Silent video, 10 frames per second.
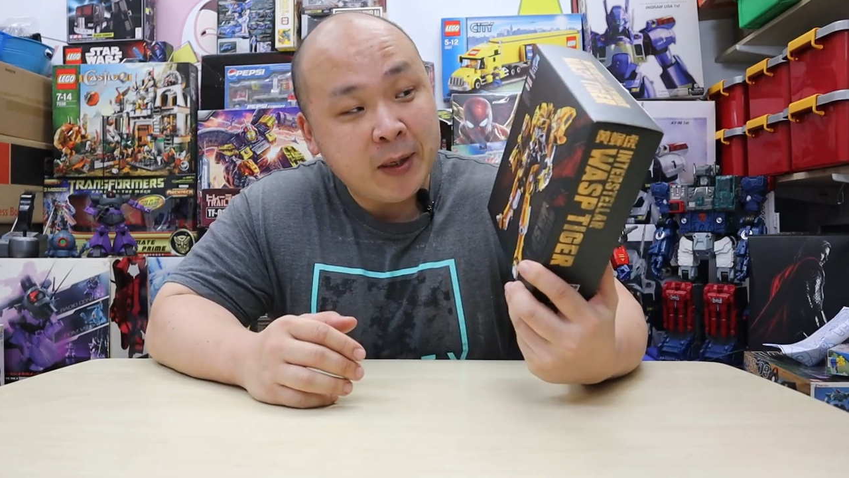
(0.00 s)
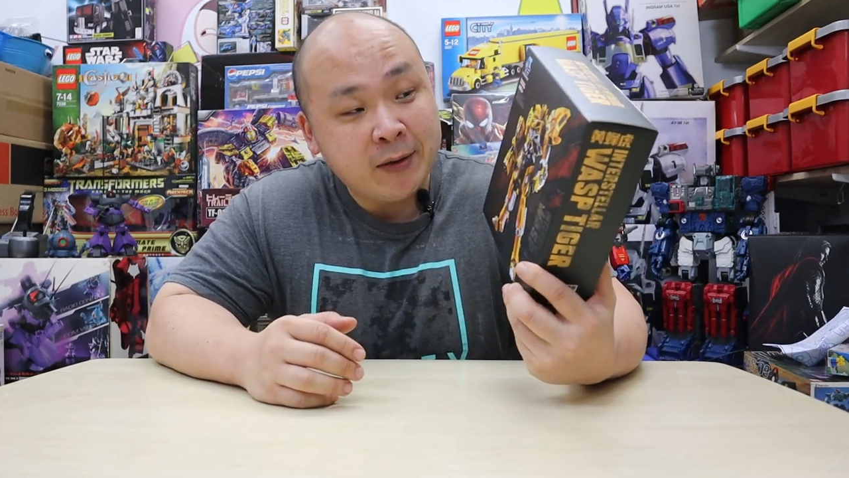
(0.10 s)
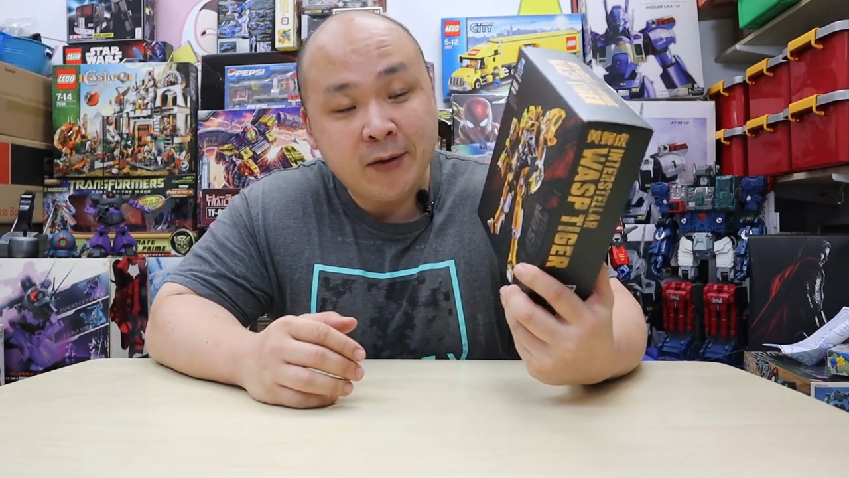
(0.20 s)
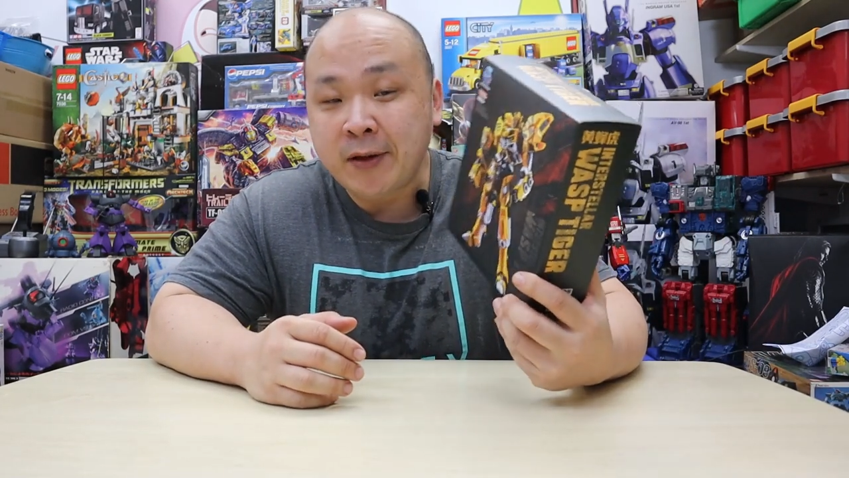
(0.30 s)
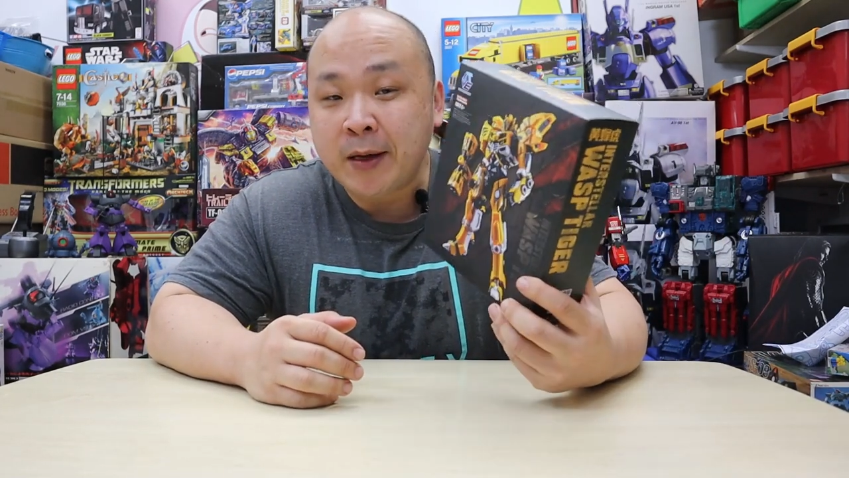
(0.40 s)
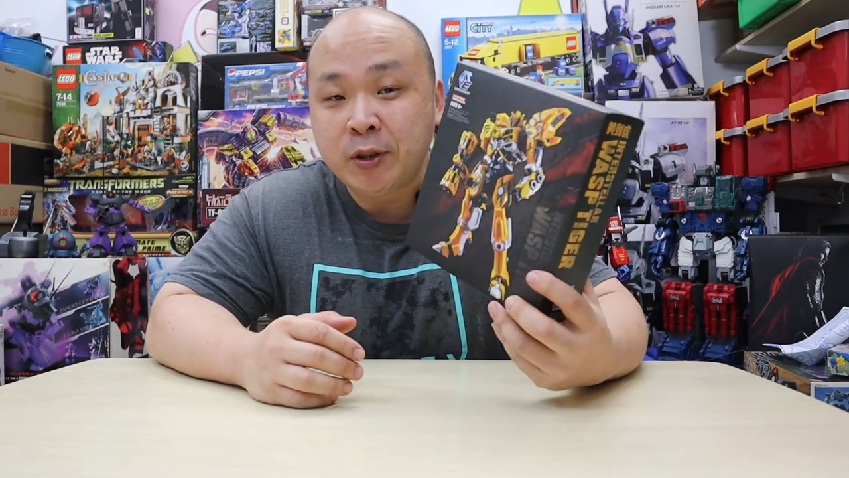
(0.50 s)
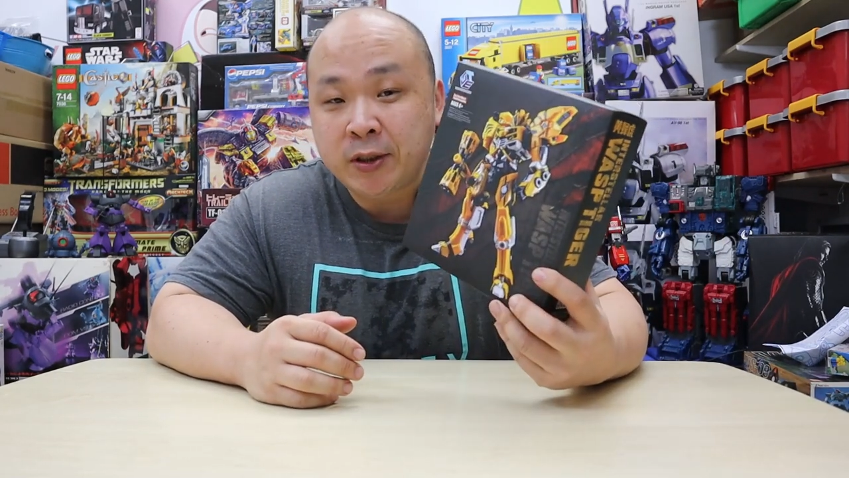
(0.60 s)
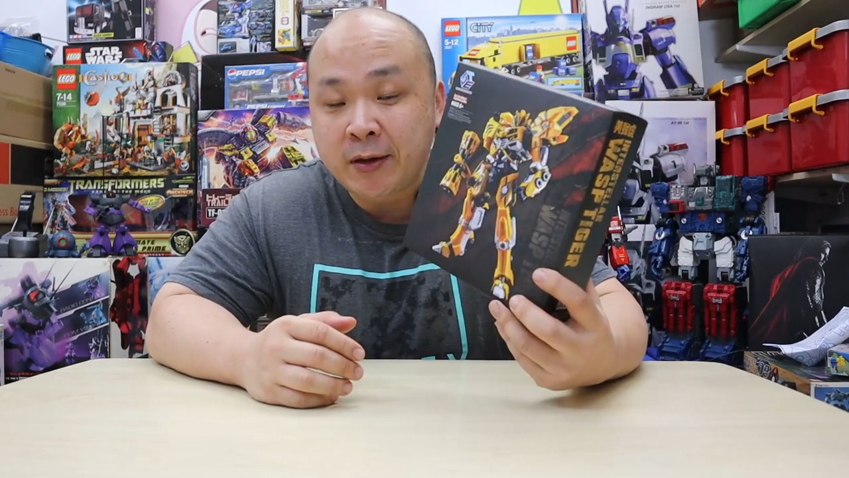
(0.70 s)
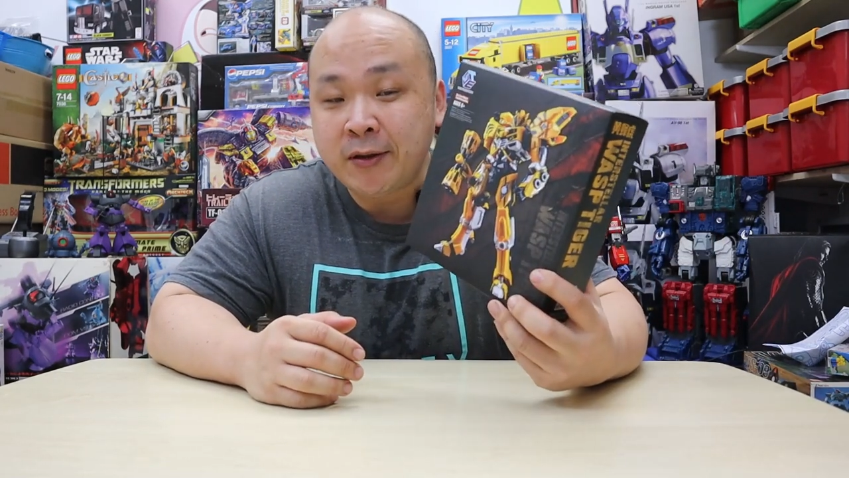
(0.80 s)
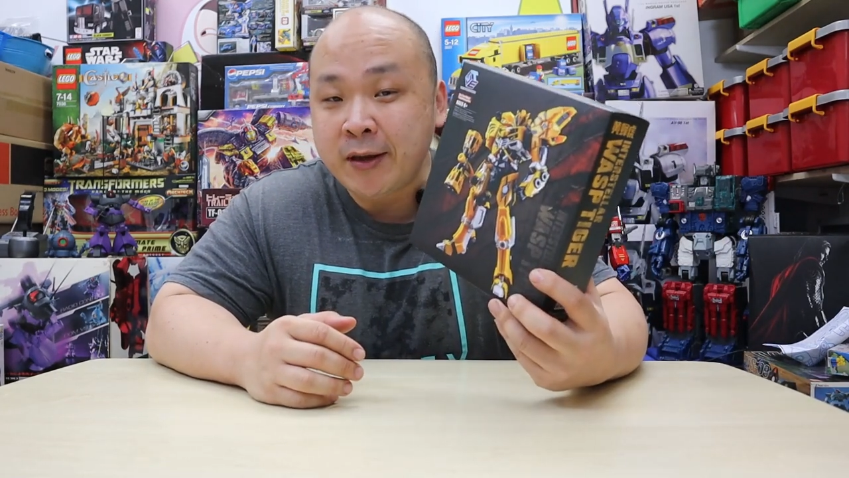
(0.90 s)
picked this up
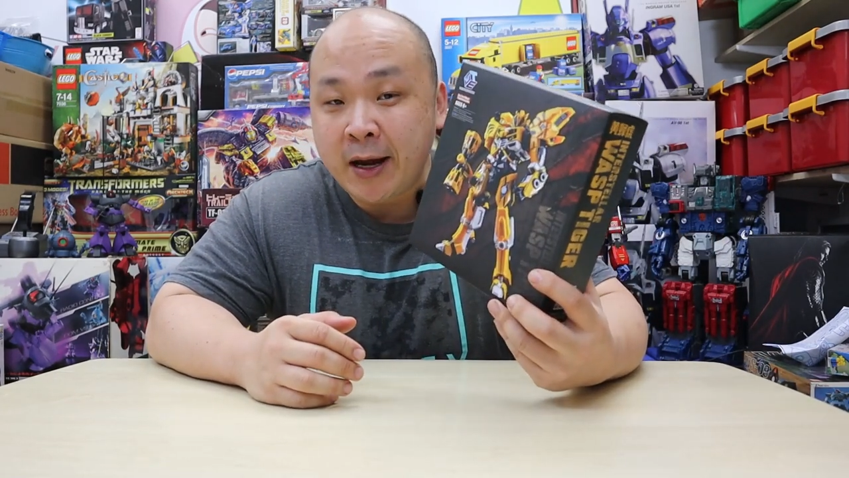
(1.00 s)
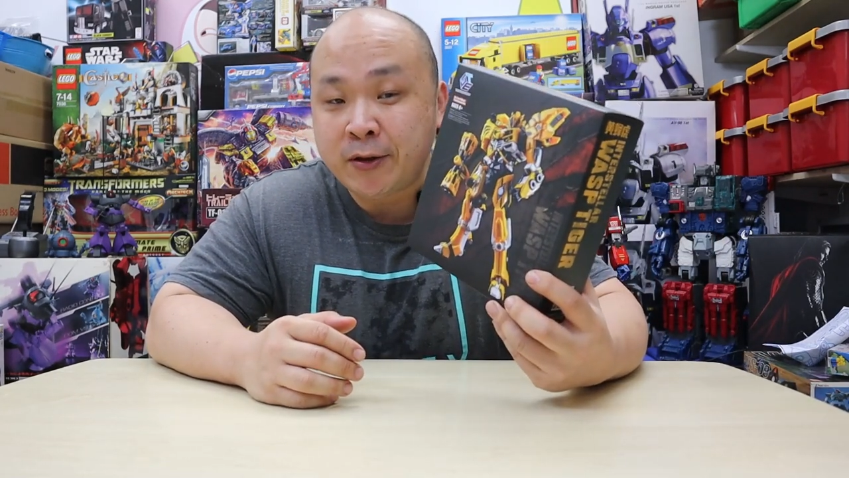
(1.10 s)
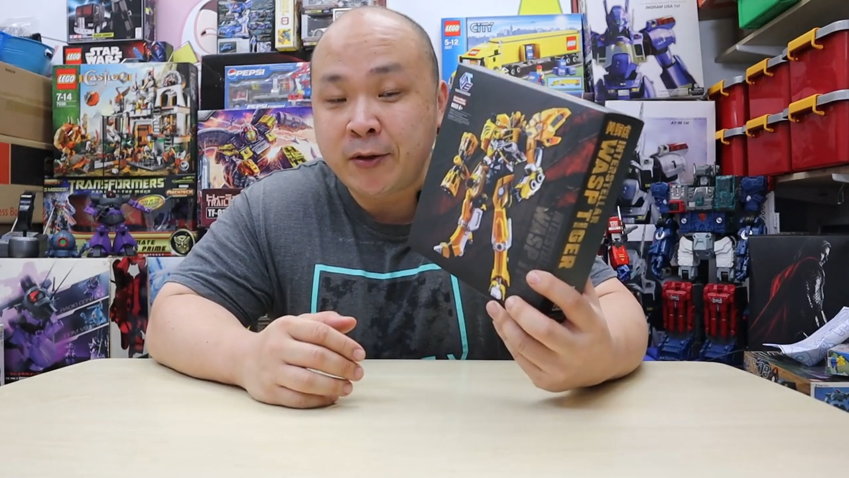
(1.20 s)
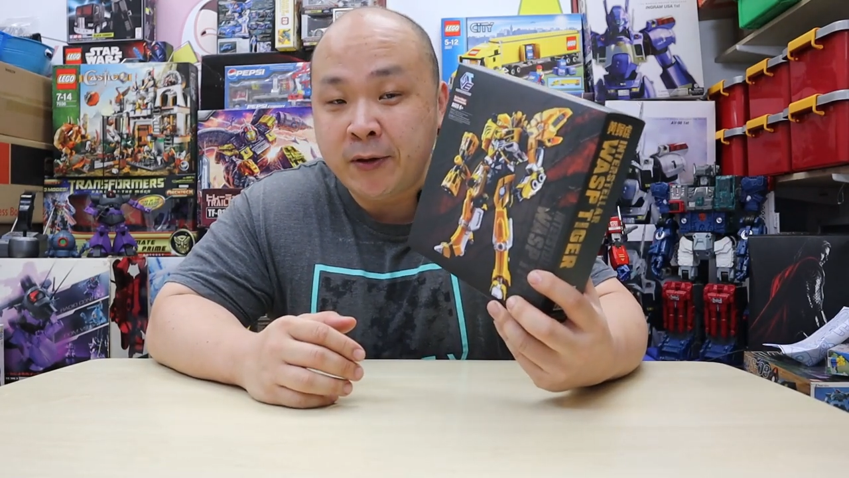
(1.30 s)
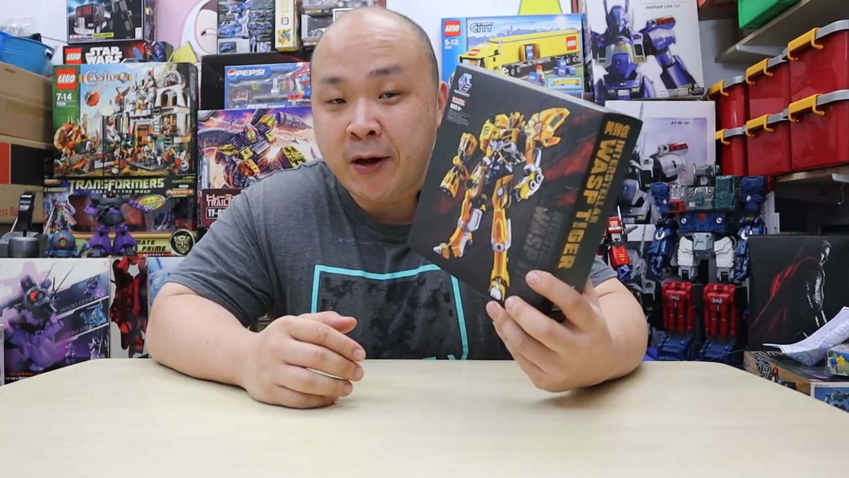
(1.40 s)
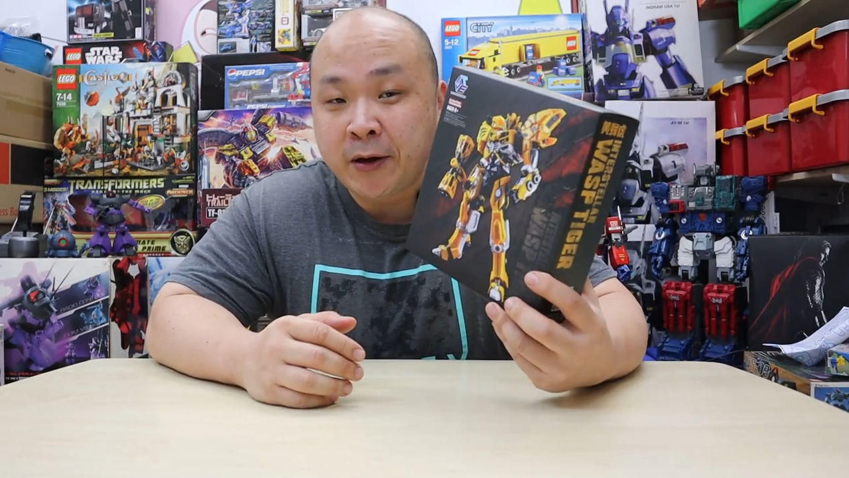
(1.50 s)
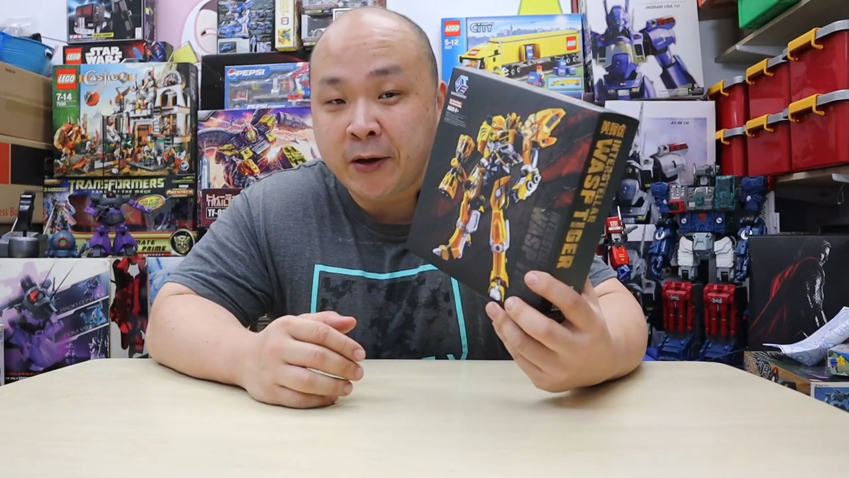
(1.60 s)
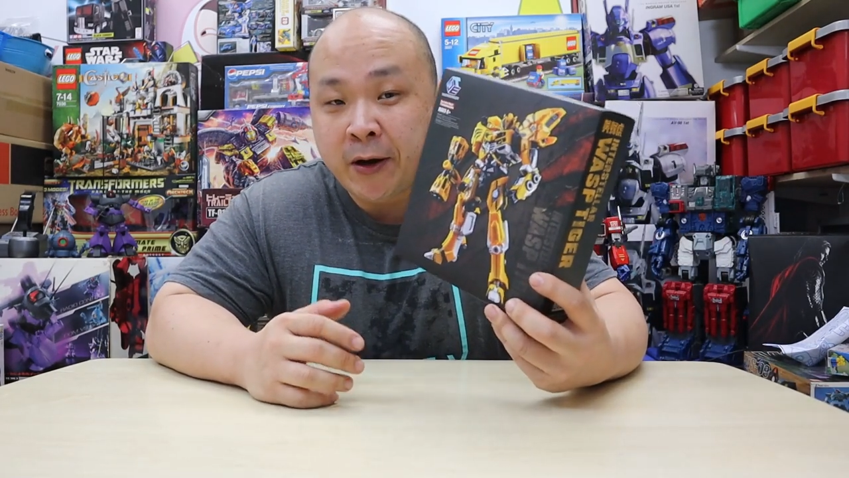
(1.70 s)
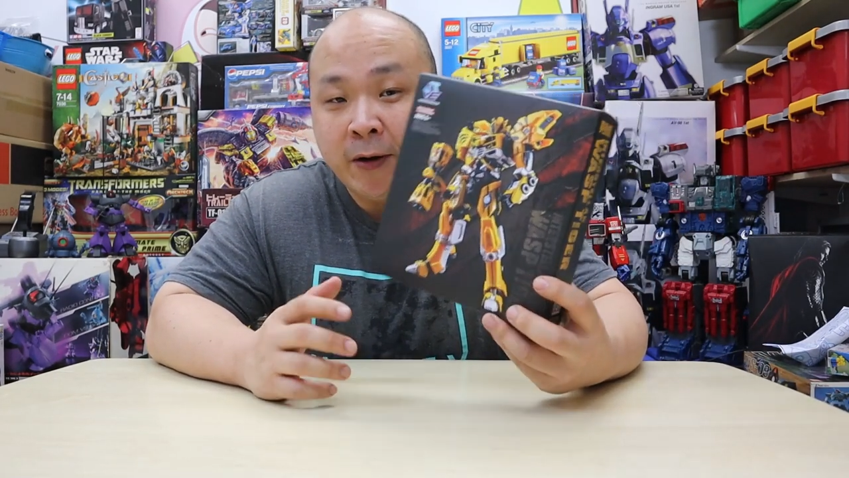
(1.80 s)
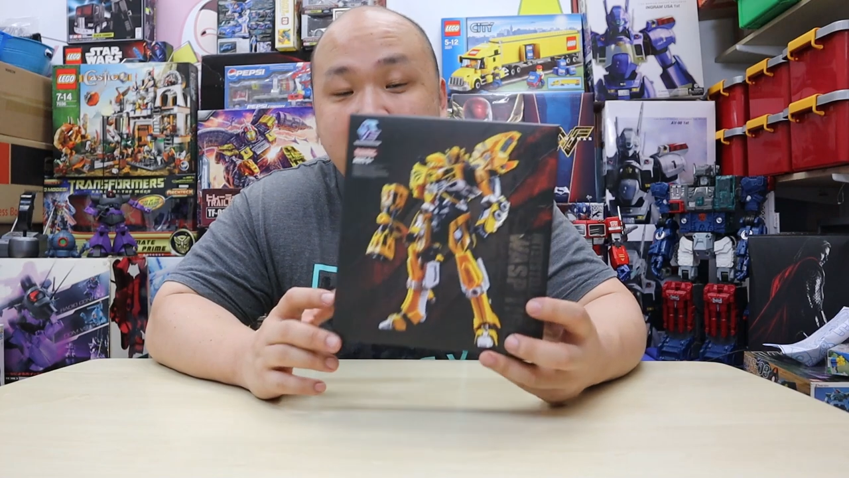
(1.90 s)
just not too long
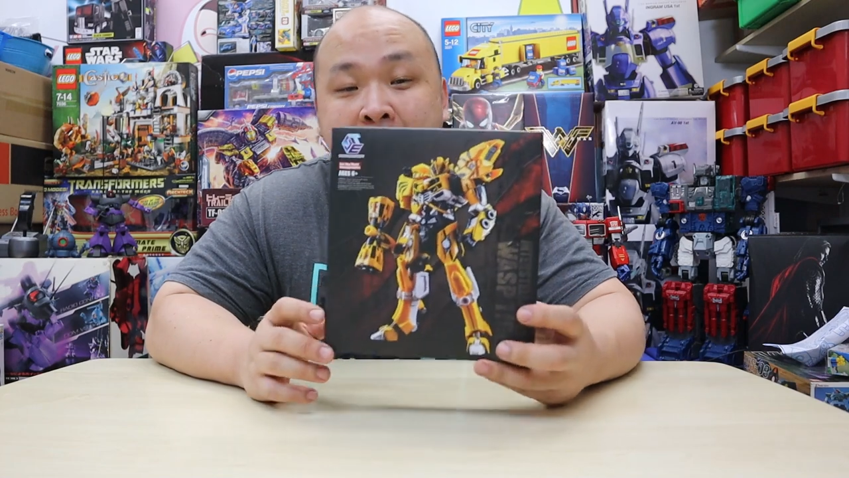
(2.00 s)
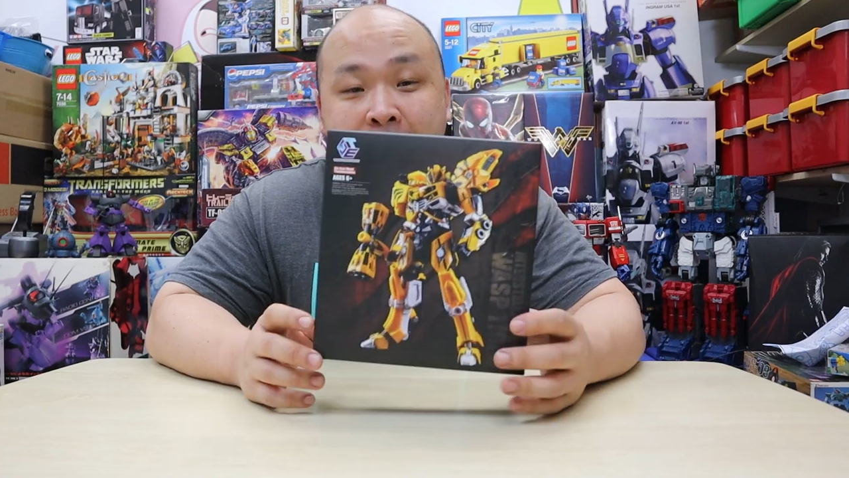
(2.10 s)
ago.